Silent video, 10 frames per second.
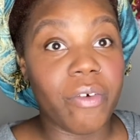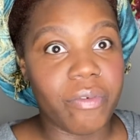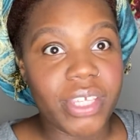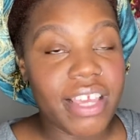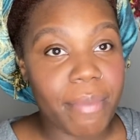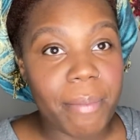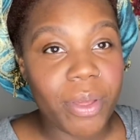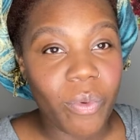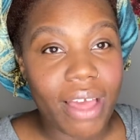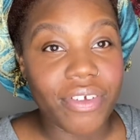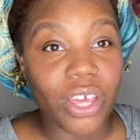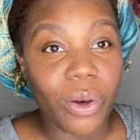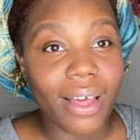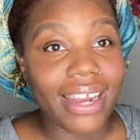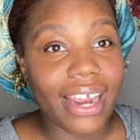see if my midwife can
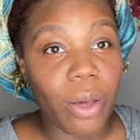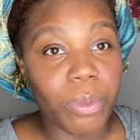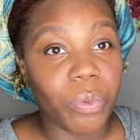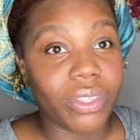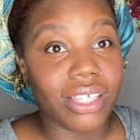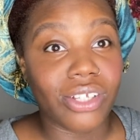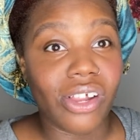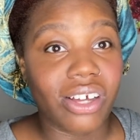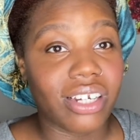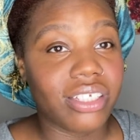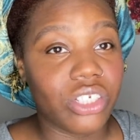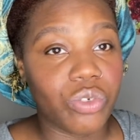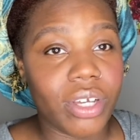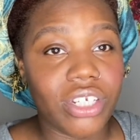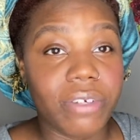go ahead and help me with this clogged duct
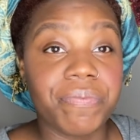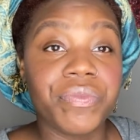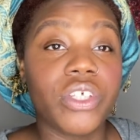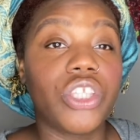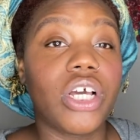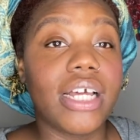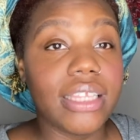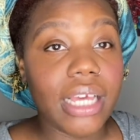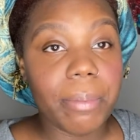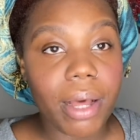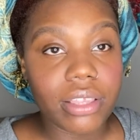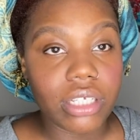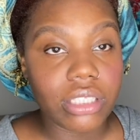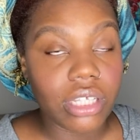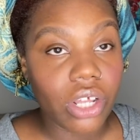situation. The good thing about
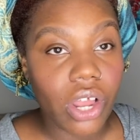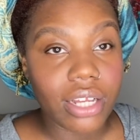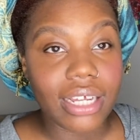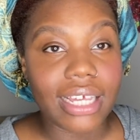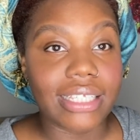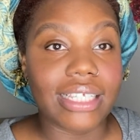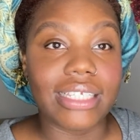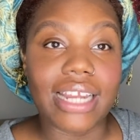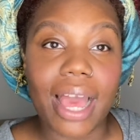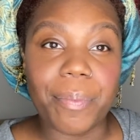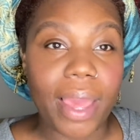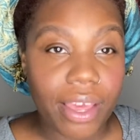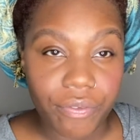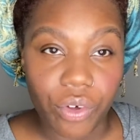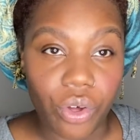the clogged duct is it's not
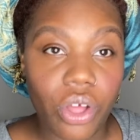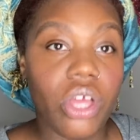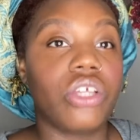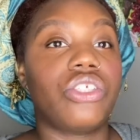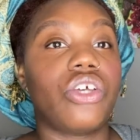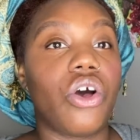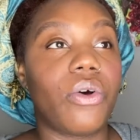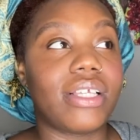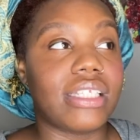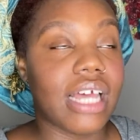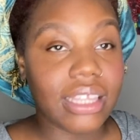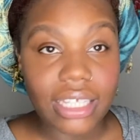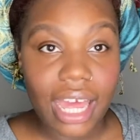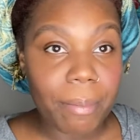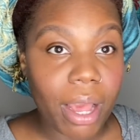painful. So it's nothing
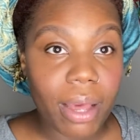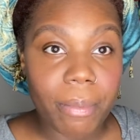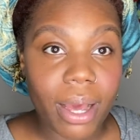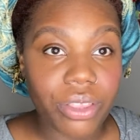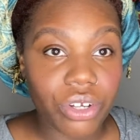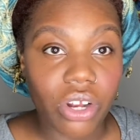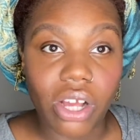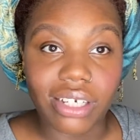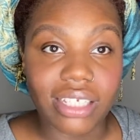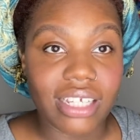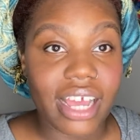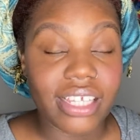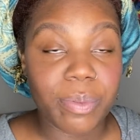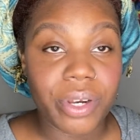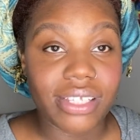like my other clogged ducts that I
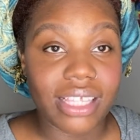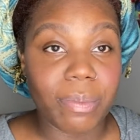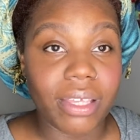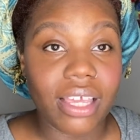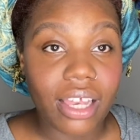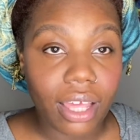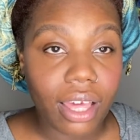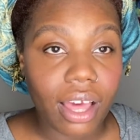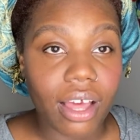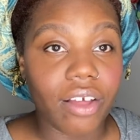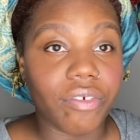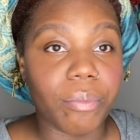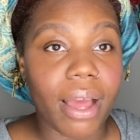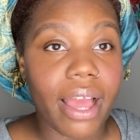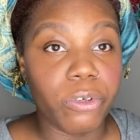experienced at the beginning of
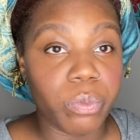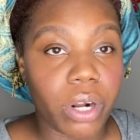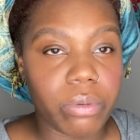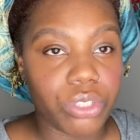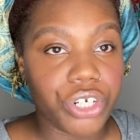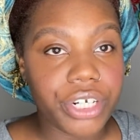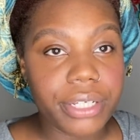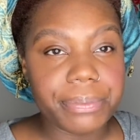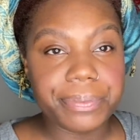my postpartum journey.